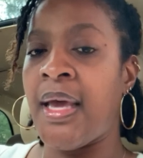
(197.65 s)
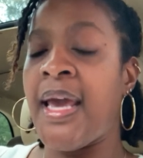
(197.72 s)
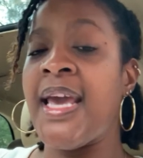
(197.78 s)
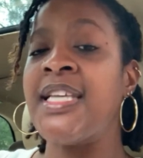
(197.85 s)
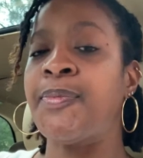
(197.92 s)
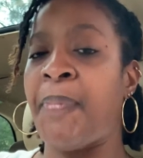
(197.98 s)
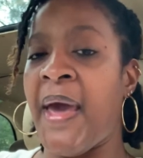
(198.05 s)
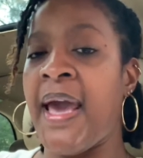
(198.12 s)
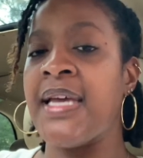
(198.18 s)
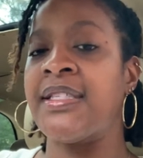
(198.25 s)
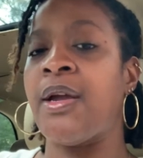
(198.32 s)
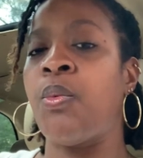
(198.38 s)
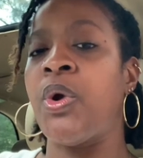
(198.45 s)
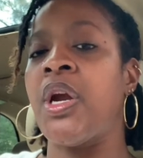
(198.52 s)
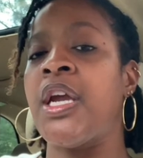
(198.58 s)
It's pains
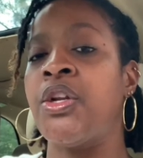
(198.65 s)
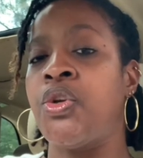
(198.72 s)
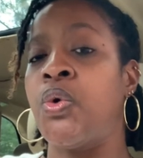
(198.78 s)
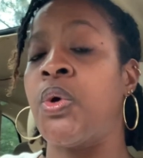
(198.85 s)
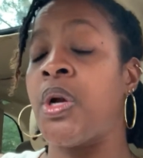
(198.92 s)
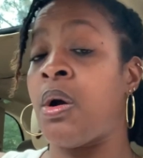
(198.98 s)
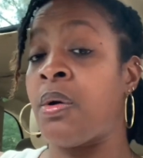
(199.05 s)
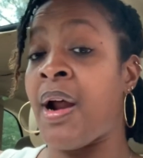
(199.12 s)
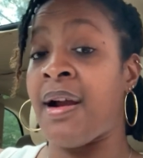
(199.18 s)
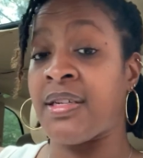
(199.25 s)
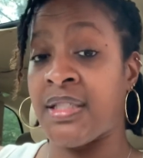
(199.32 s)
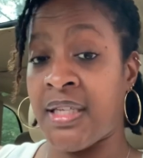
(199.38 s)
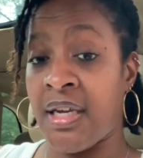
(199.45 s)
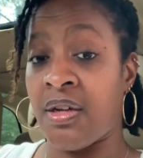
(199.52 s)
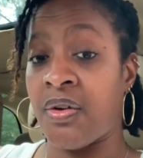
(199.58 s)
that we're enduring on
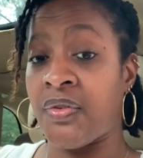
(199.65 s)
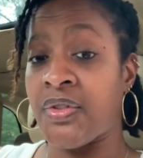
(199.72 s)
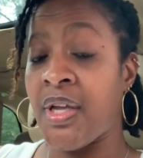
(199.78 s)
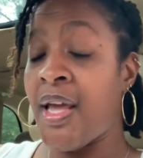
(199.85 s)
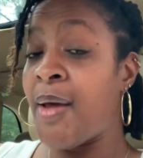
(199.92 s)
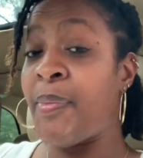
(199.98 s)
ourselves.